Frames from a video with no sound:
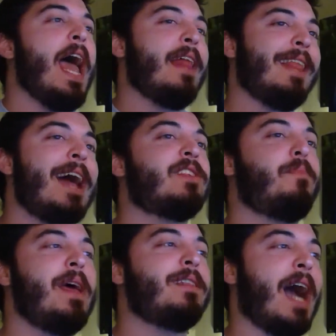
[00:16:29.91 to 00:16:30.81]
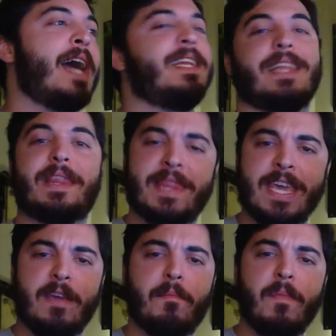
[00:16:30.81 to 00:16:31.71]
and that's been kind of the
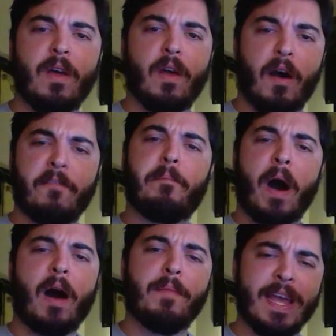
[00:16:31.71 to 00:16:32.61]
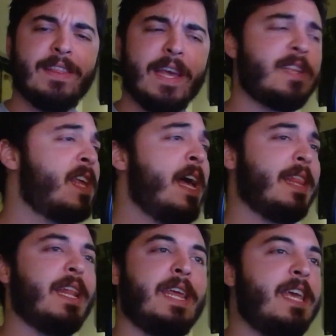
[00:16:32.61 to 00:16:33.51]
theme of Bomb in this,
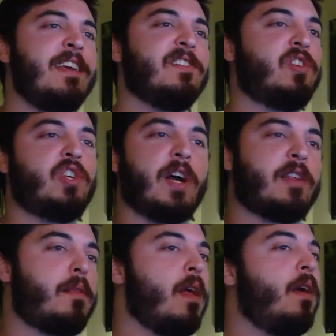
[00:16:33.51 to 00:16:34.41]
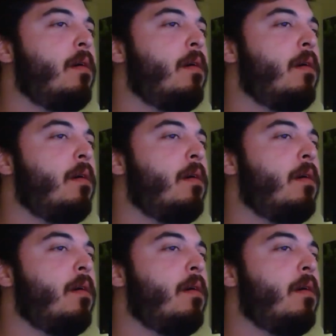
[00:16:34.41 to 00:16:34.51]
that he is just